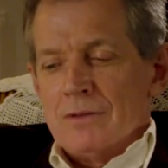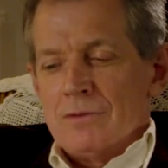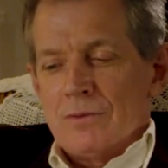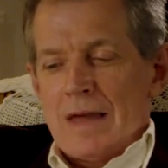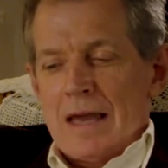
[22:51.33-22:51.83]

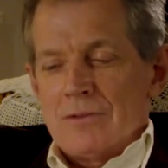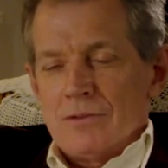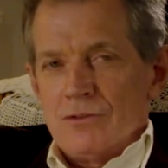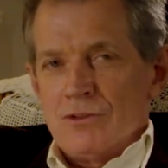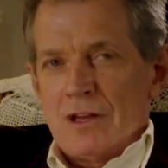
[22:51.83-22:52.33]
to that
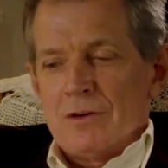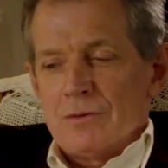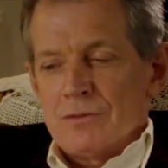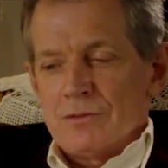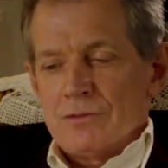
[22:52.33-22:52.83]

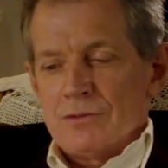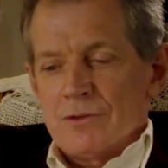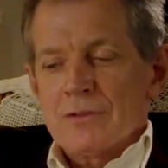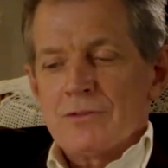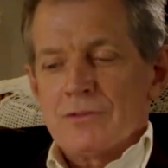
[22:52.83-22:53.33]
generous
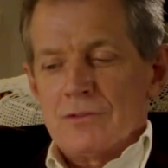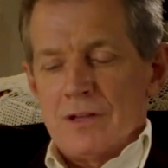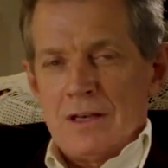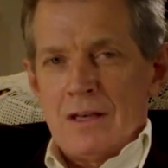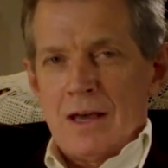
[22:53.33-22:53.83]
trust
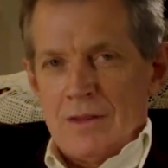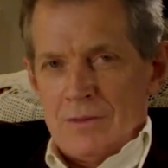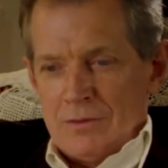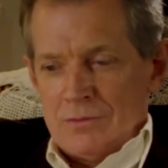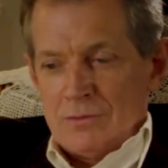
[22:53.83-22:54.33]
in
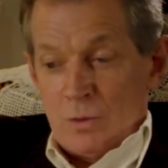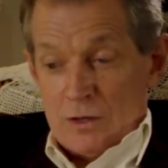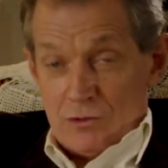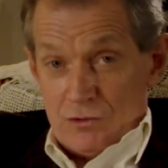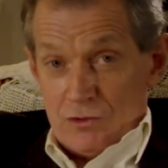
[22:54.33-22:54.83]
others
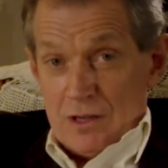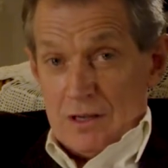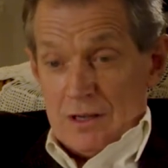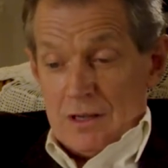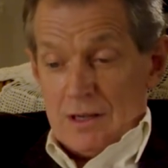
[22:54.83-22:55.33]
which,
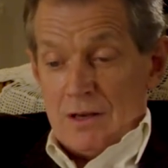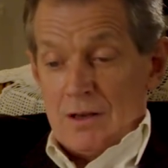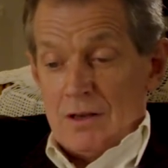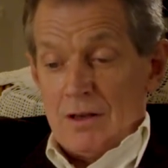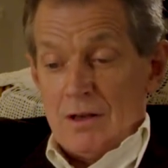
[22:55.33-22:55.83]
in
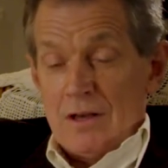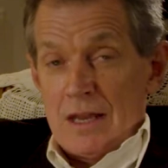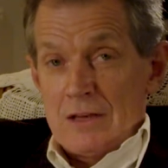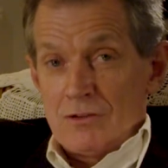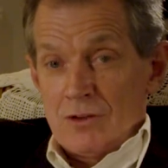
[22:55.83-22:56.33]
her
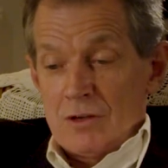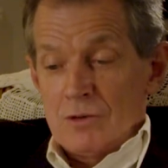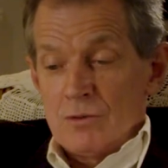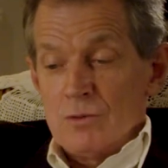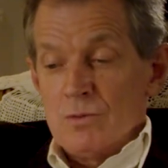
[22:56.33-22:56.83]
nature,
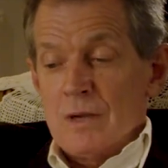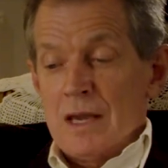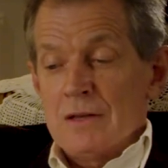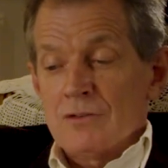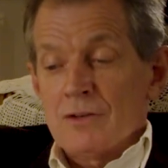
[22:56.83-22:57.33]
grew
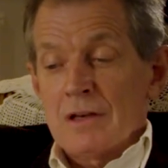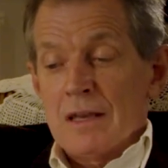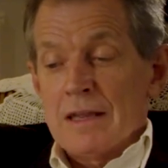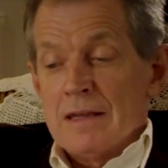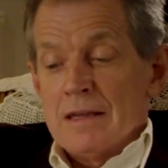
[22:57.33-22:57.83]
innocently